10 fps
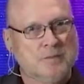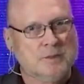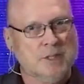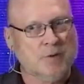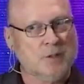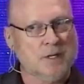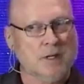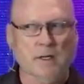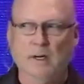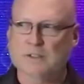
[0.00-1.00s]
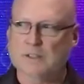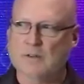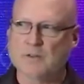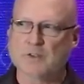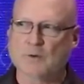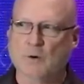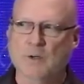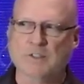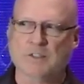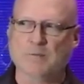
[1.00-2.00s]
if we're telling ourselves
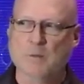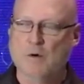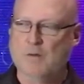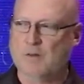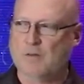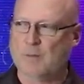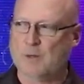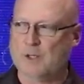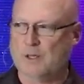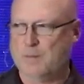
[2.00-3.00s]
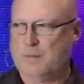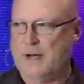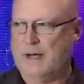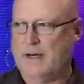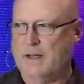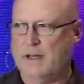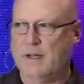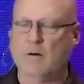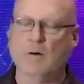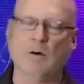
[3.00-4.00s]
stories of moving from good to bad, like,
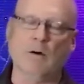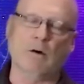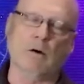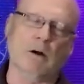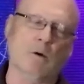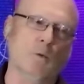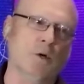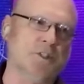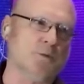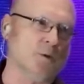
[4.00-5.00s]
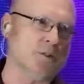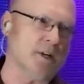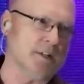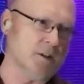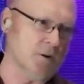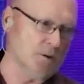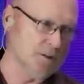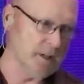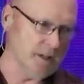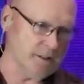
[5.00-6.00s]
oh, I wish it was like the old
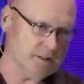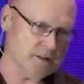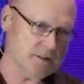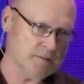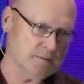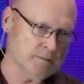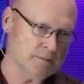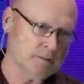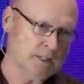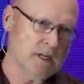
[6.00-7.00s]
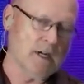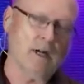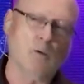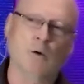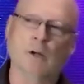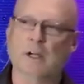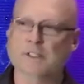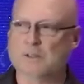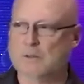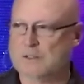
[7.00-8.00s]
days, I wish
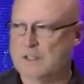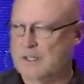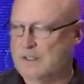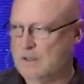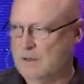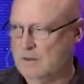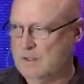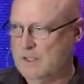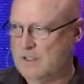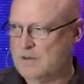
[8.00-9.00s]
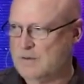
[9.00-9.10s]
it was like the old days,